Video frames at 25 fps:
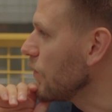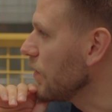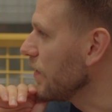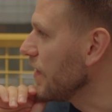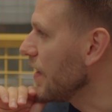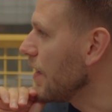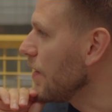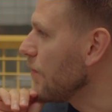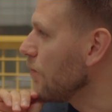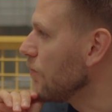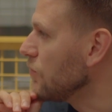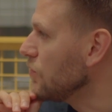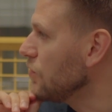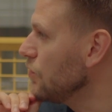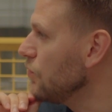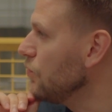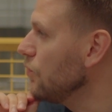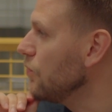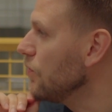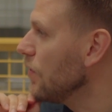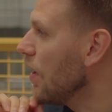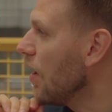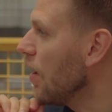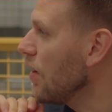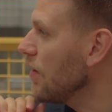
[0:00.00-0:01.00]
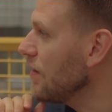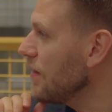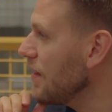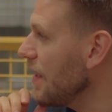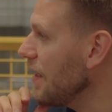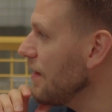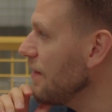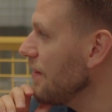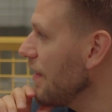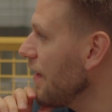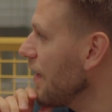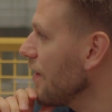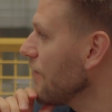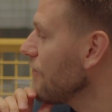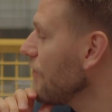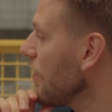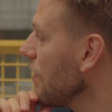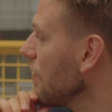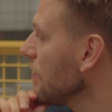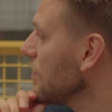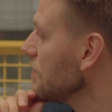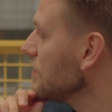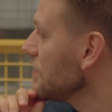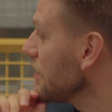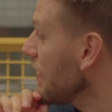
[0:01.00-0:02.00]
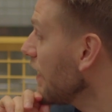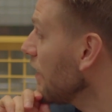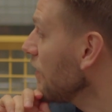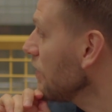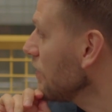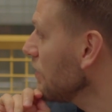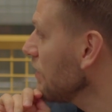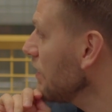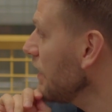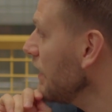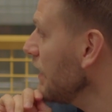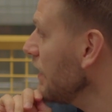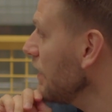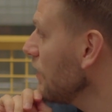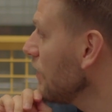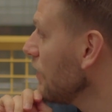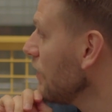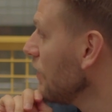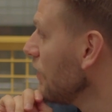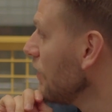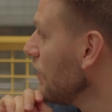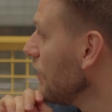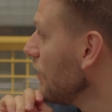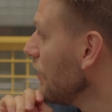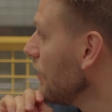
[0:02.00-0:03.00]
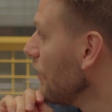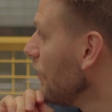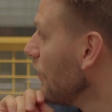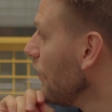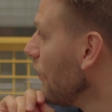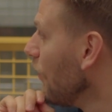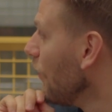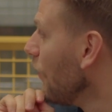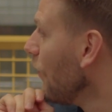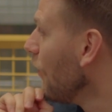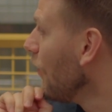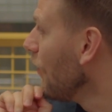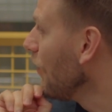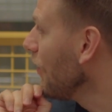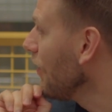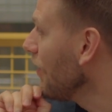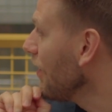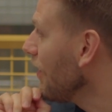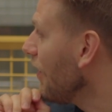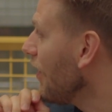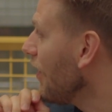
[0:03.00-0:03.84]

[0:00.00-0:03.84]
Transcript: with them, are they there voluntarily or